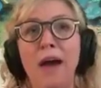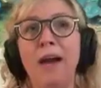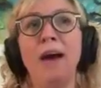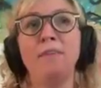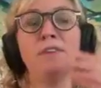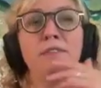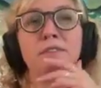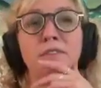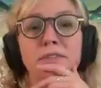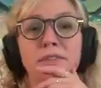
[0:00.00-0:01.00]
I haven't
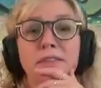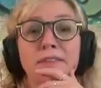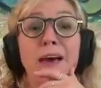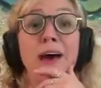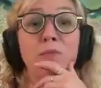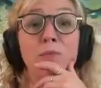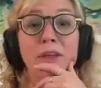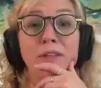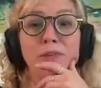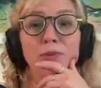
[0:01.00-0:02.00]
sat
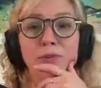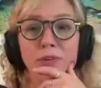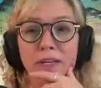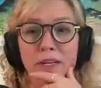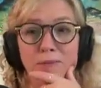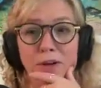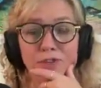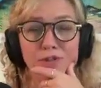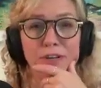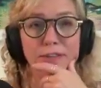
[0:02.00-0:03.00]
with Kundalini
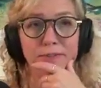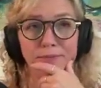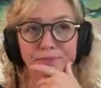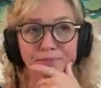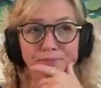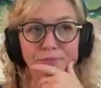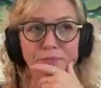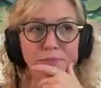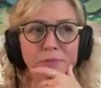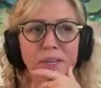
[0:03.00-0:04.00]
mantras
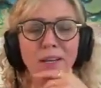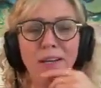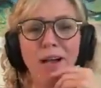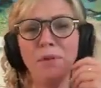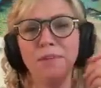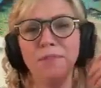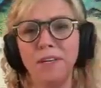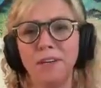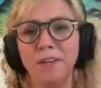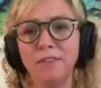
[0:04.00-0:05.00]
in a couple of
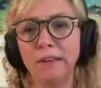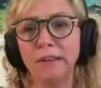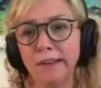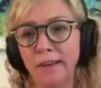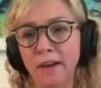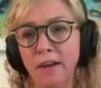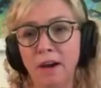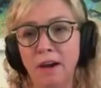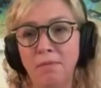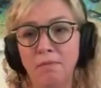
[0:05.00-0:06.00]
years.
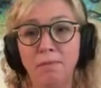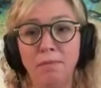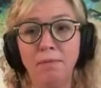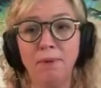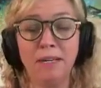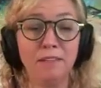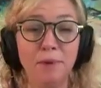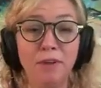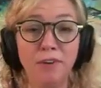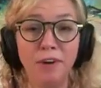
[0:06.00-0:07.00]
But it's
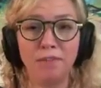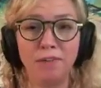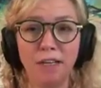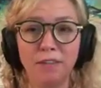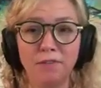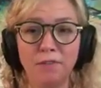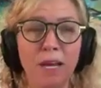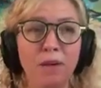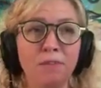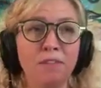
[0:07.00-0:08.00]
been very effective for
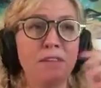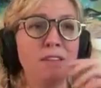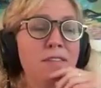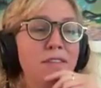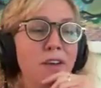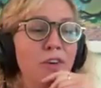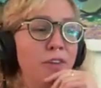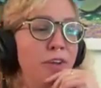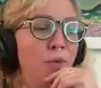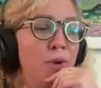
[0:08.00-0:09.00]
me. I was going to say
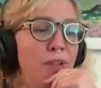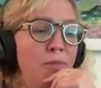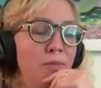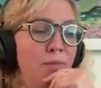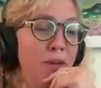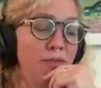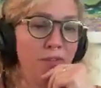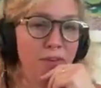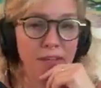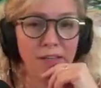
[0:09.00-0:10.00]
earlier, one of my
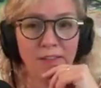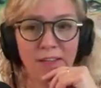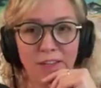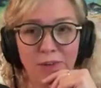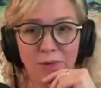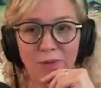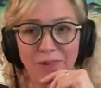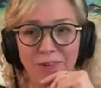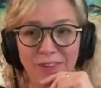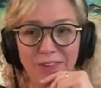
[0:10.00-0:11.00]
favorite things that you
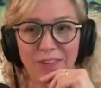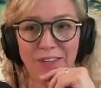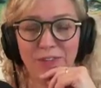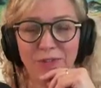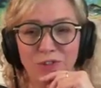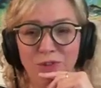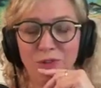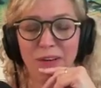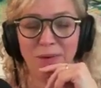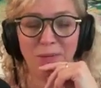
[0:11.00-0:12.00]
do
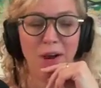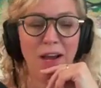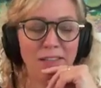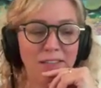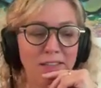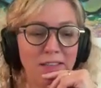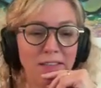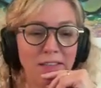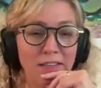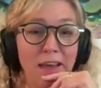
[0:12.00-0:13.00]
in practice
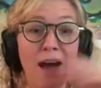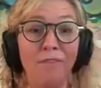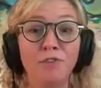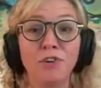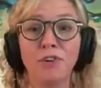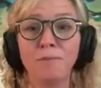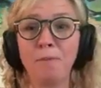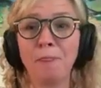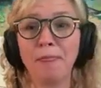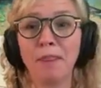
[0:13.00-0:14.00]
is after,
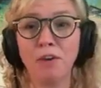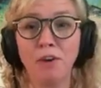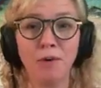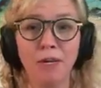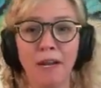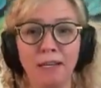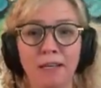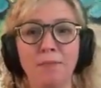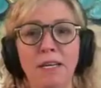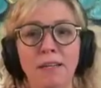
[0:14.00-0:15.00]
a
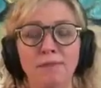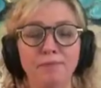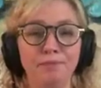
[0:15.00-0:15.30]
90-minute